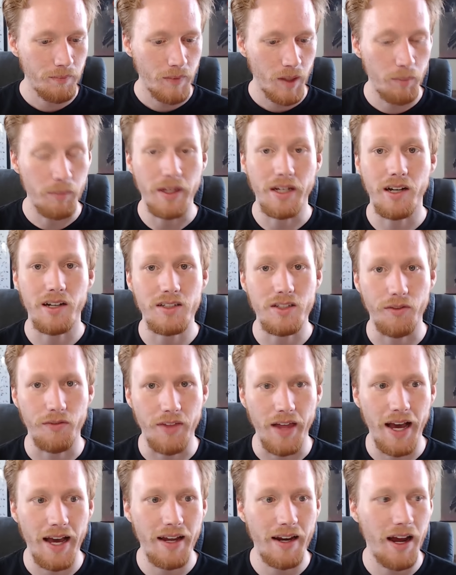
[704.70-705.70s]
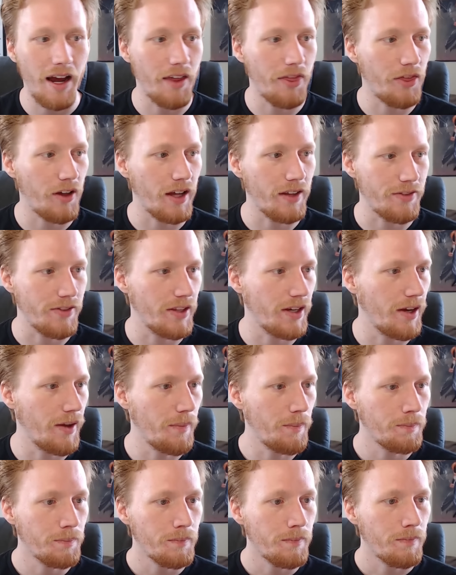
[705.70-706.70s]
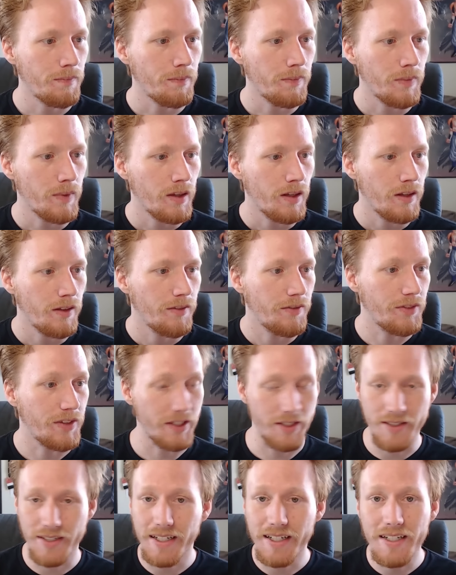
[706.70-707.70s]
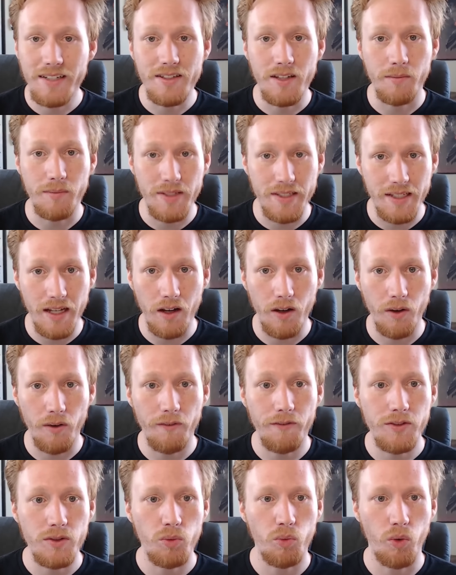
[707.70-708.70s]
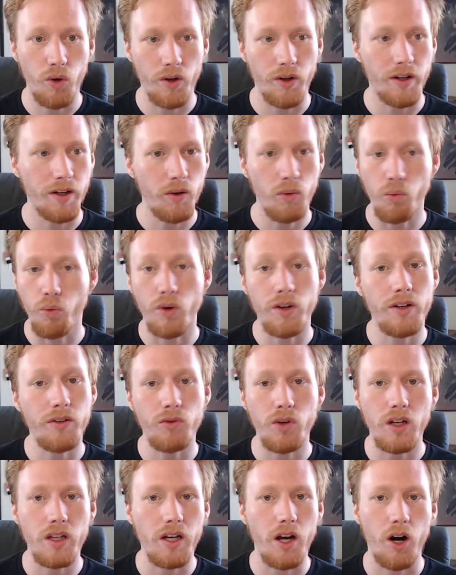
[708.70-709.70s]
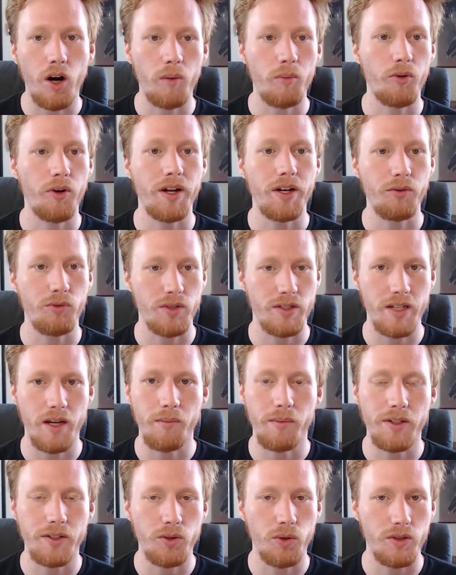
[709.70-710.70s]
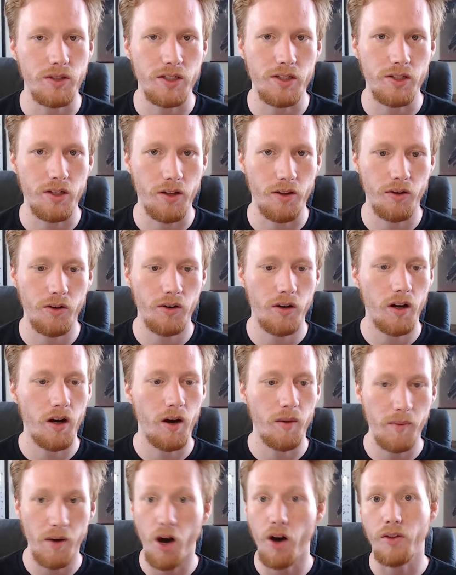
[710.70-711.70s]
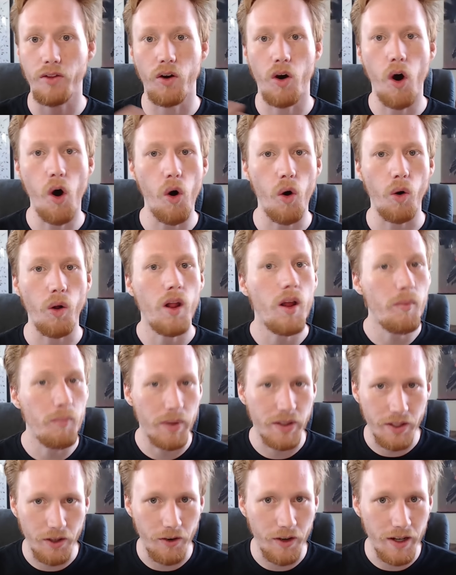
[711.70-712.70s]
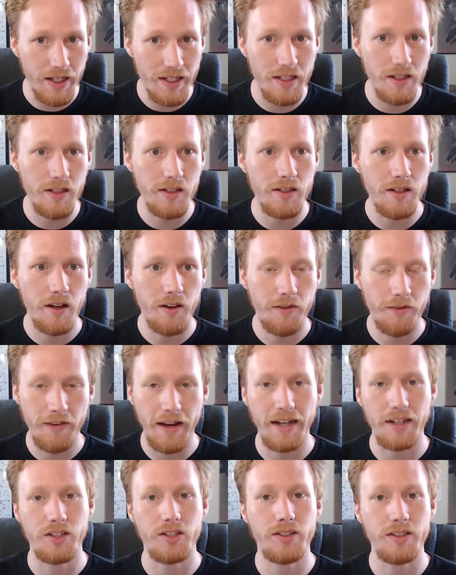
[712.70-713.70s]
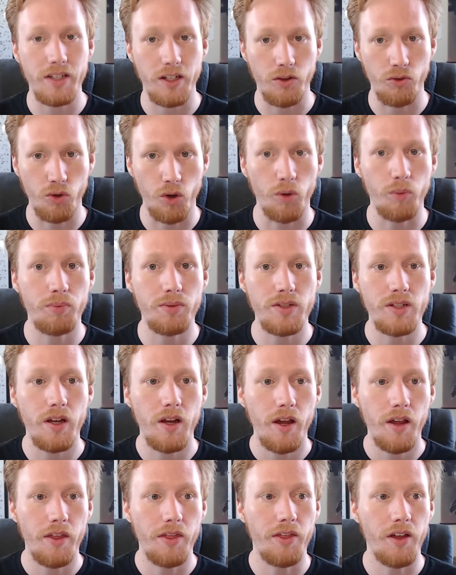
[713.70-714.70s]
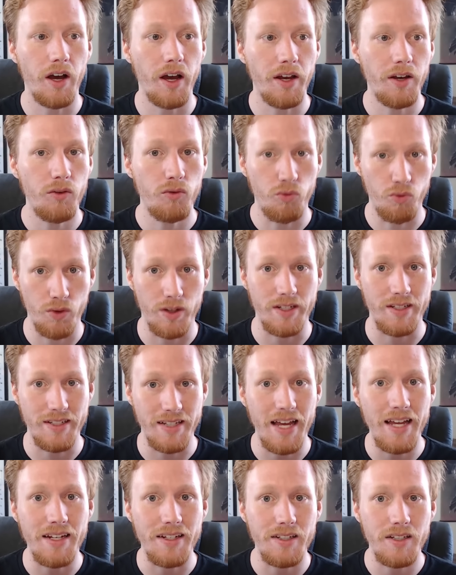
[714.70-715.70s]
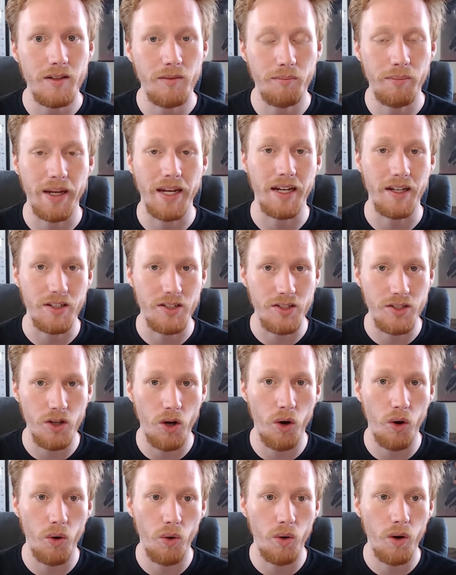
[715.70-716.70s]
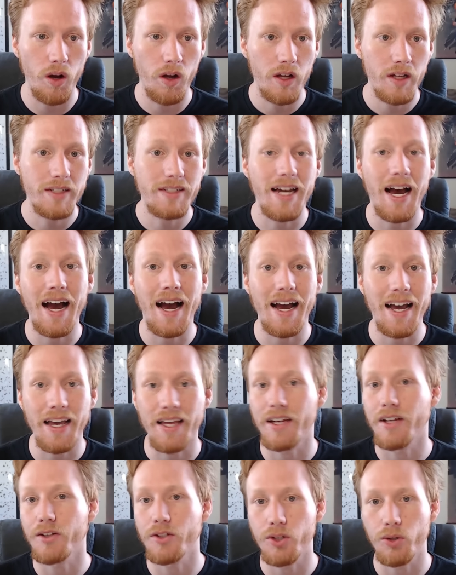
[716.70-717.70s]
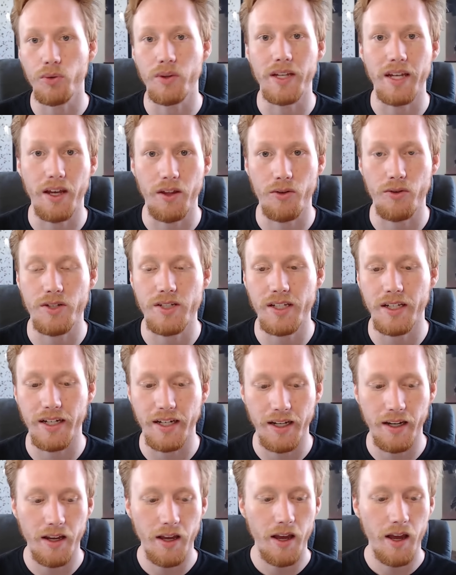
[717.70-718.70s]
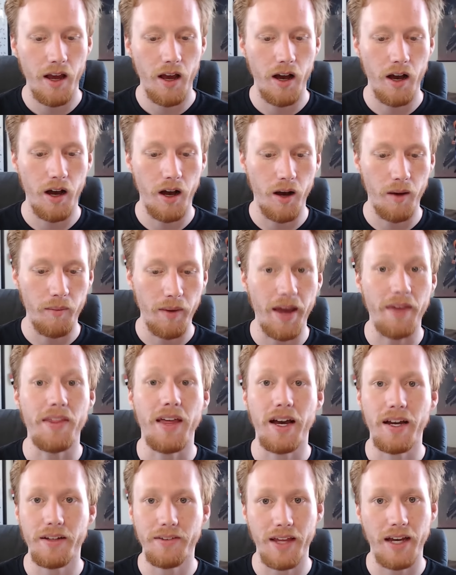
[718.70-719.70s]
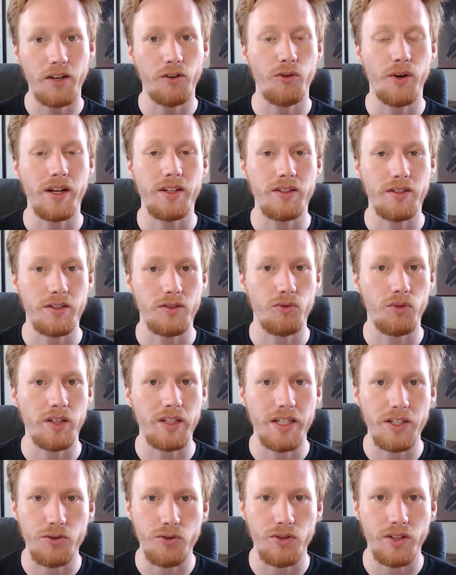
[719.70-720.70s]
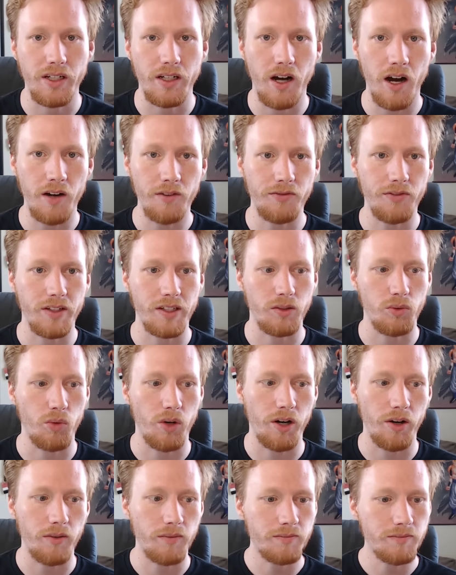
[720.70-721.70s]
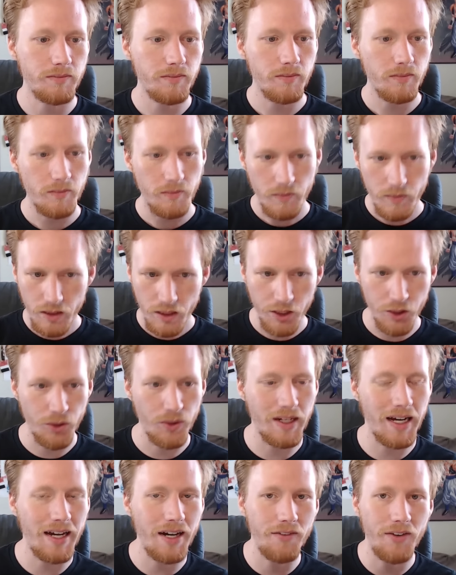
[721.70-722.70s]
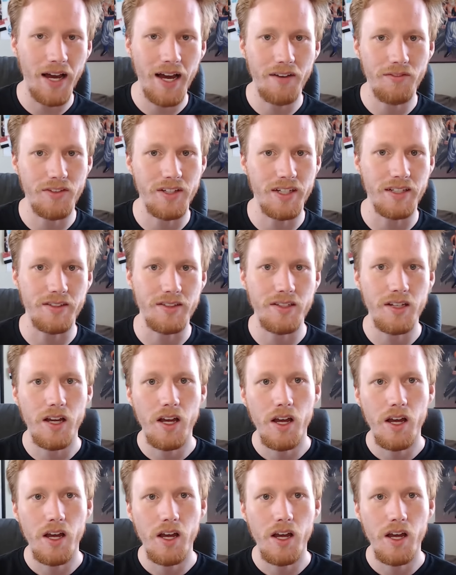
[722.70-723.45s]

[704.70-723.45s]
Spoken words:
because of that, I thought that the cities themselves wouldn't really harbor any resentment towards each other on the whole. But there is factions and groups that resent being so tied to the other city. And that creates this really interesting conflict where you kind of have this